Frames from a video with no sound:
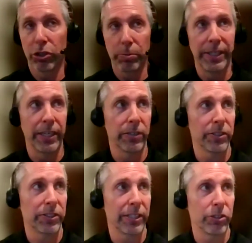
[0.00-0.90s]
urban
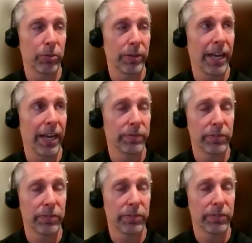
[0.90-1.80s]
areas that don't have the
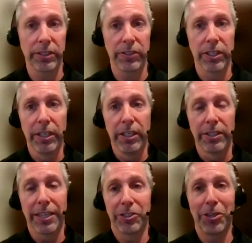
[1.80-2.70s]
facilities,
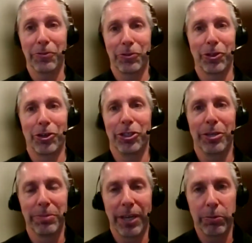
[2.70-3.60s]
that instead of
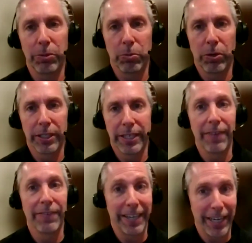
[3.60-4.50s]
calling up 911 and
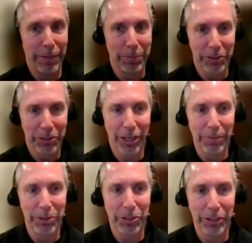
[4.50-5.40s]
have that ambulance
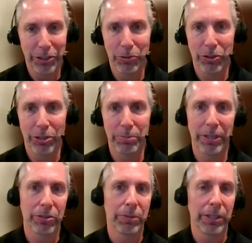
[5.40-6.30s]
come to you, like you were talking
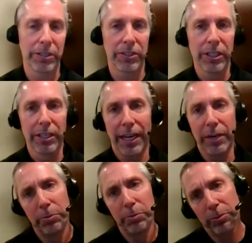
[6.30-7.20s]
about, Llewellyn, is
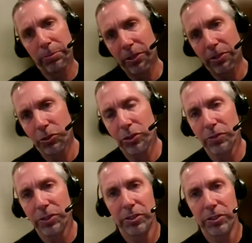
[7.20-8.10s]
how do we bring medical
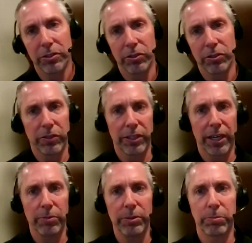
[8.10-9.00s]
services to those folks?
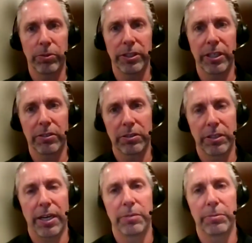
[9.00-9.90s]
How do we bring that
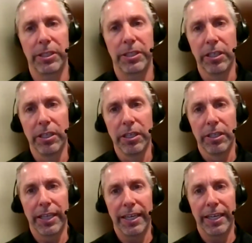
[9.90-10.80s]
autonomy
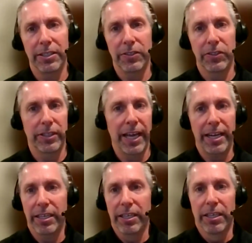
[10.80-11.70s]
that is
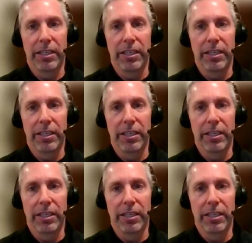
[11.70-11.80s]
that